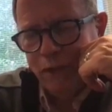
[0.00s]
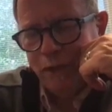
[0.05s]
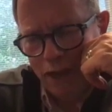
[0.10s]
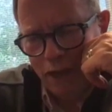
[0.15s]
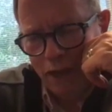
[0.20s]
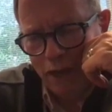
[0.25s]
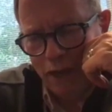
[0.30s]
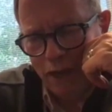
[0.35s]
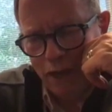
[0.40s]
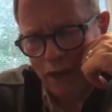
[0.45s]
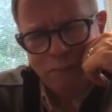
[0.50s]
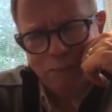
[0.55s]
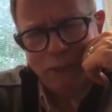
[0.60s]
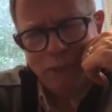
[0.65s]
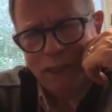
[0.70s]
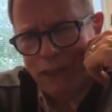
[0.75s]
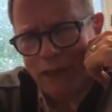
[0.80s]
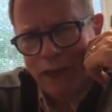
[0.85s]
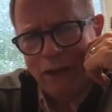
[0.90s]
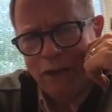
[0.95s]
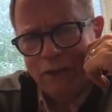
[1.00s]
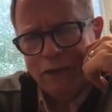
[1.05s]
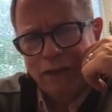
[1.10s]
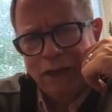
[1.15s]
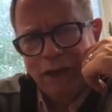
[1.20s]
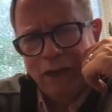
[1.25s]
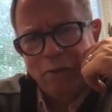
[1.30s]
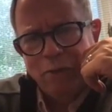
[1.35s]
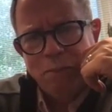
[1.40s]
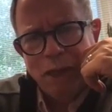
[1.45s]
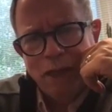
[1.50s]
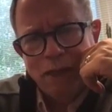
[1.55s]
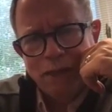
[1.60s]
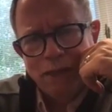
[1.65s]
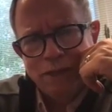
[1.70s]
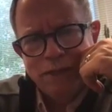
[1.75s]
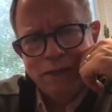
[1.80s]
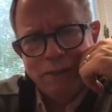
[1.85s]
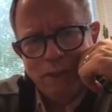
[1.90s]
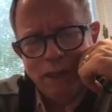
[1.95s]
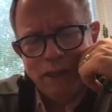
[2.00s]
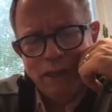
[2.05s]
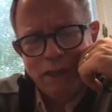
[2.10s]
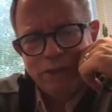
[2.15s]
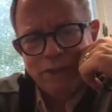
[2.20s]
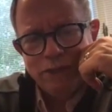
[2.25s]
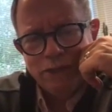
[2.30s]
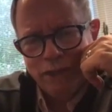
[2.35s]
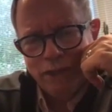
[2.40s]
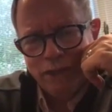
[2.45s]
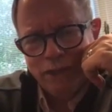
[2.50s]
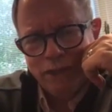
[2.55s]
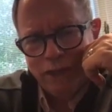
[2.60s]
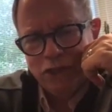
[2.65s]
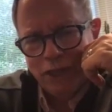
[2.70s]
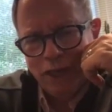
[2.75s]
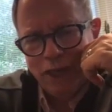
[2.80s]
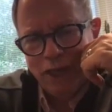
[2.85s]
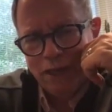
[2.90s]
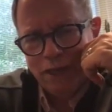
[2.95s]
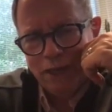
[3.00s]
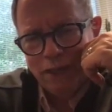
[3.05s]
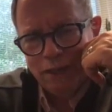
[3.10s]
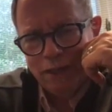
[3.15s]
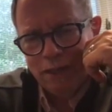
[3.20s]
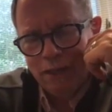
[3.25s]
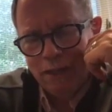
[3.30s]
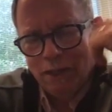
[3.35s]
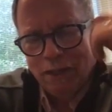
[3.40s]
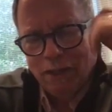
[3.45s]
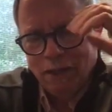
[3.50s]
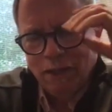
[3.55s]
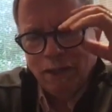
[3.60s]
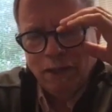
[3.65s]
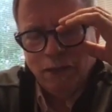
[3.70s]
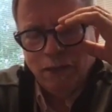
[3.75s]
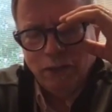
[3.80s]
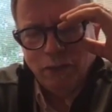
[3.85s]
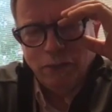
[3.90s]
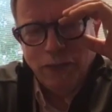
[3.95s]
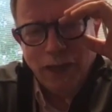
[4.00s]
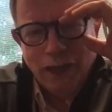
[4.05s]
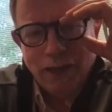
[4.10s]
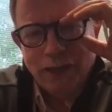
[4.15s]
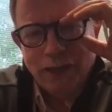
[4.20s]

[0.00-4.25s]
how those play out and how policymakers are educated, that